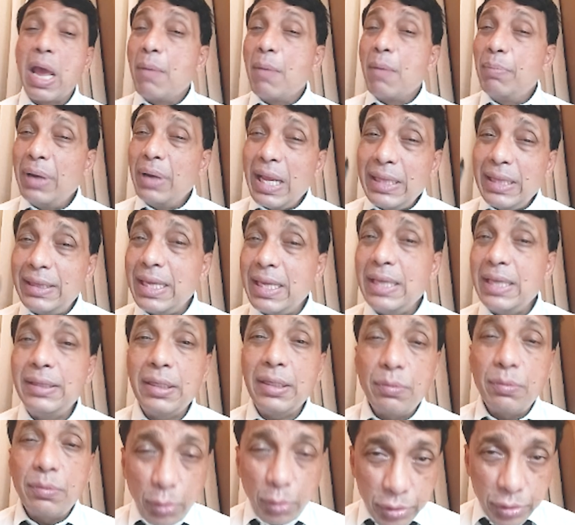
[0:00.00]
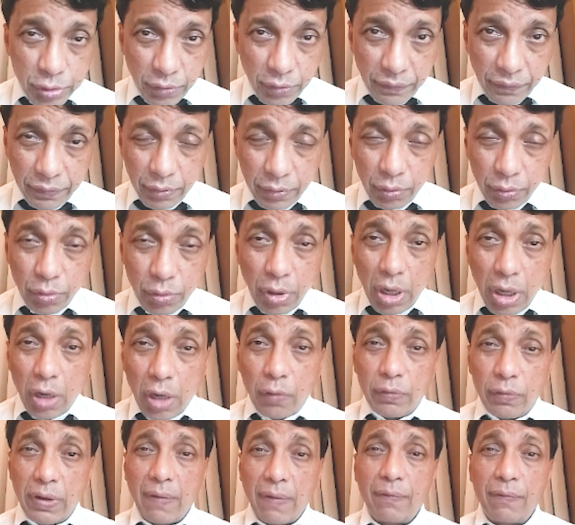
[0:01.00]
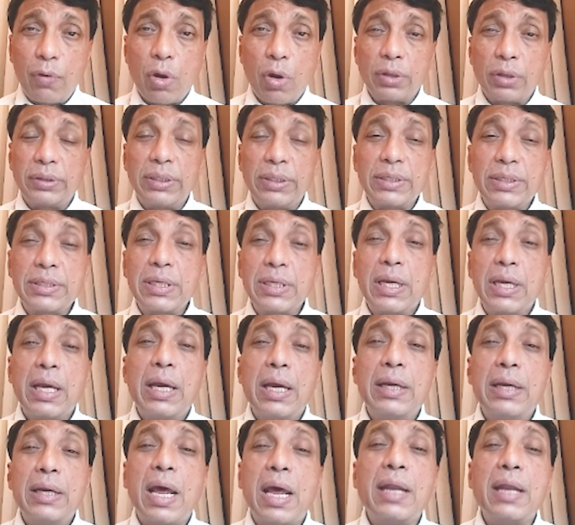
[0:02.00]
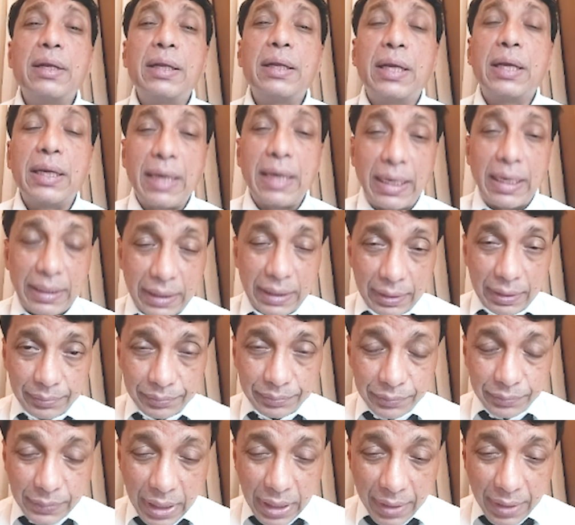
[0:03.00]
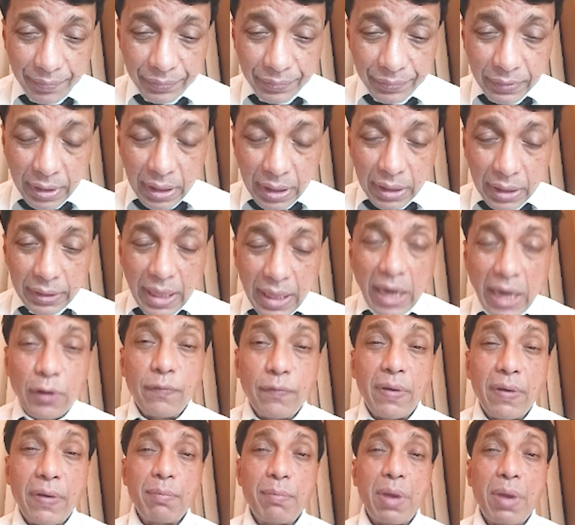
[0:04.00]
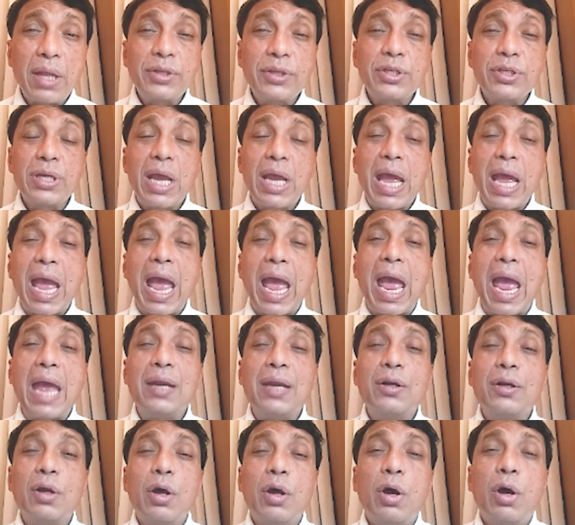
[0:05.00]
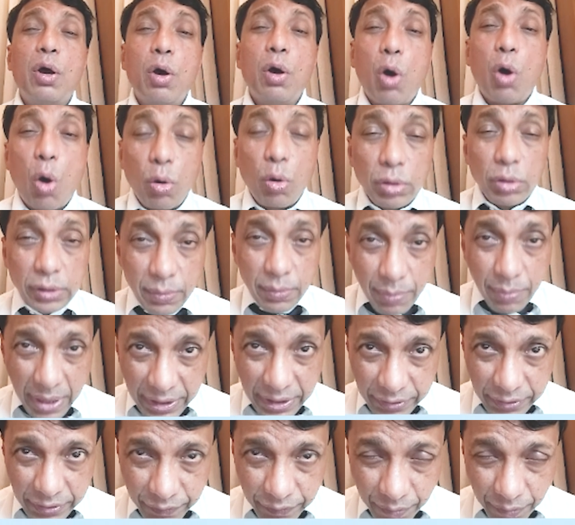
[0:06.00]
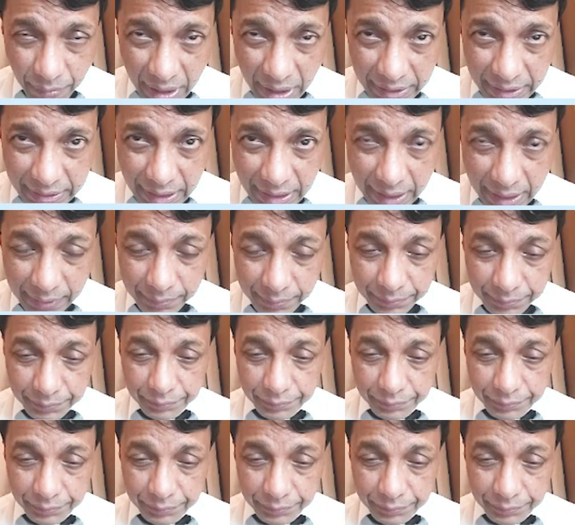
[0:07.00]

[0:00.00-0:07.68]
But I think that most of you would have got this done correctly. Okay. Thank you very much, and all the best from my side.